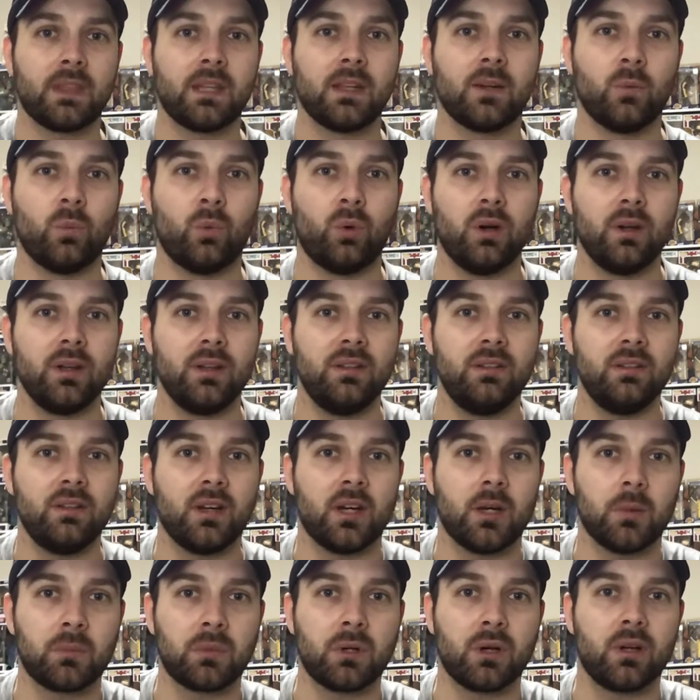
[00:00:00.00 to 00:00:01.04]
What is
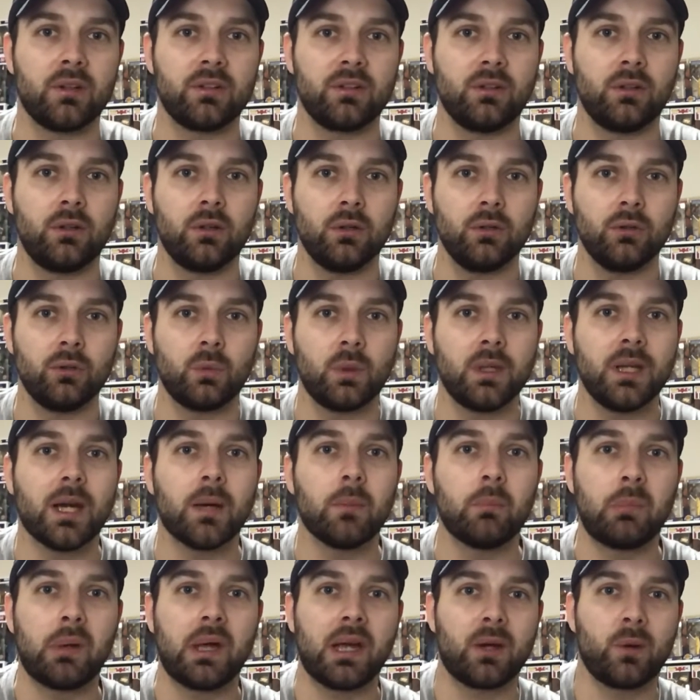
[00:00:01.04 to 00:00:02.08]
up, guys and girls? We are
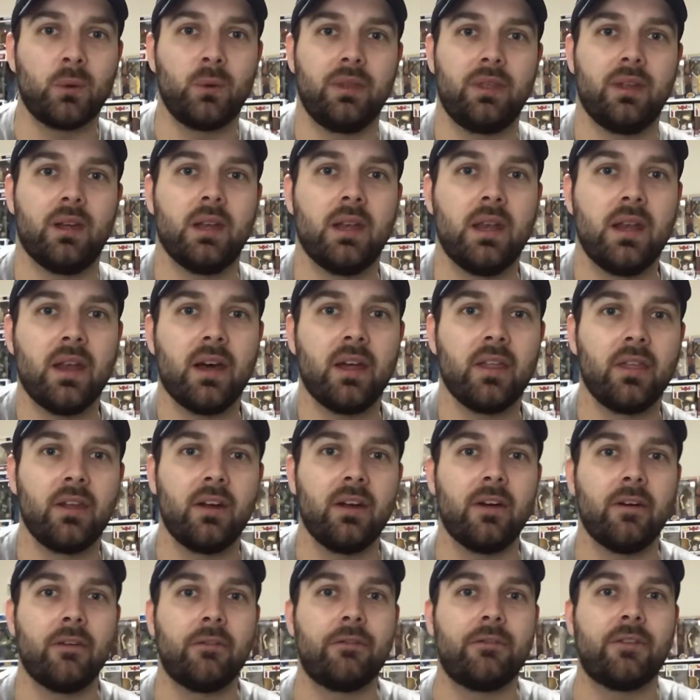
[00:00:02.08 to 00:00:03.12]
back with
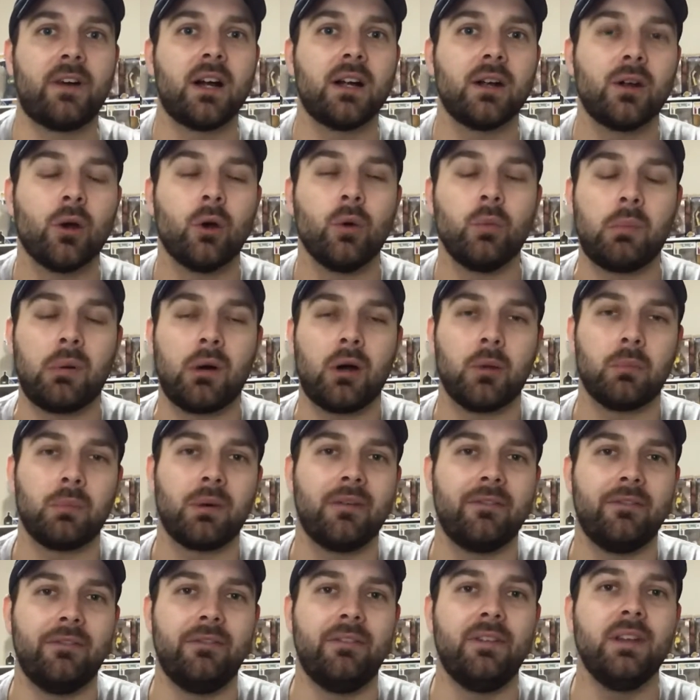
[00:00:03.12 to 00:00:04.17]
another Funko Pop
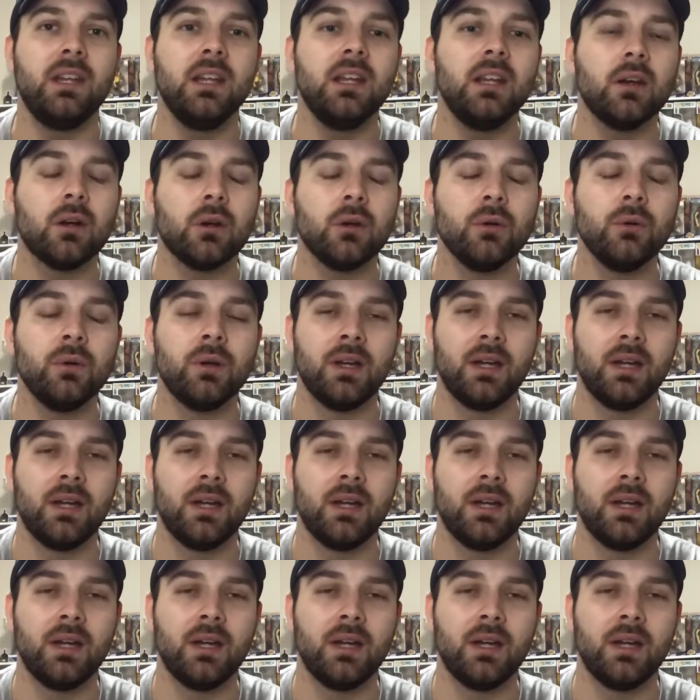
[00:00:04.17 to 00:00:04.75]
video.